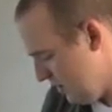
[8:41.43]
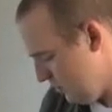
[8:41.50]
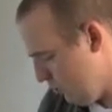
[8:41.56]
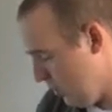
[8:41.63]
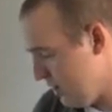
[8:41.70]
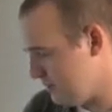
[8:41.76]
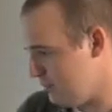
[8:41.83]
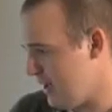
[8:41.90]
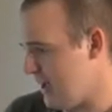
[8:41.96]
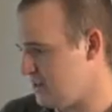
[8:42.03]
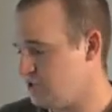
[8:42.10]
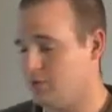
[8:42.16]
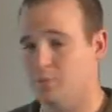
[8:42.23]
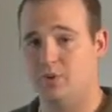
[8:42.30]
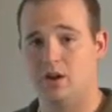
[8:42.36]
One
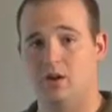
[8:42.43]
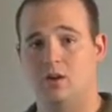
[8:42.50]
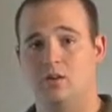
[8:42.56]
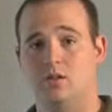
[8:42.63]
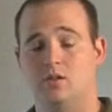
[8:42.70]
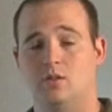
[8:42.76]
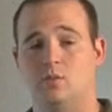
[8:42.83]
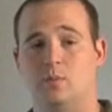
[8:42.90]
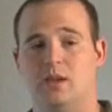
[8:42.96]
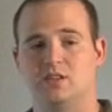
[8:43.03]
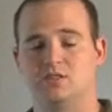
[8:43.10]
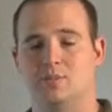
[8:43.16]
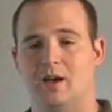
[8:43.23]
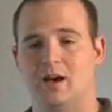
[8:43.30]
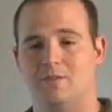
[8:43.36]
batch of beer
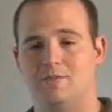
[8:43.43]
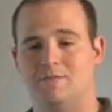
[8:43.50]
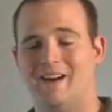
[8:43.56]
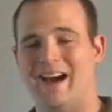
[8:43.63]
makes about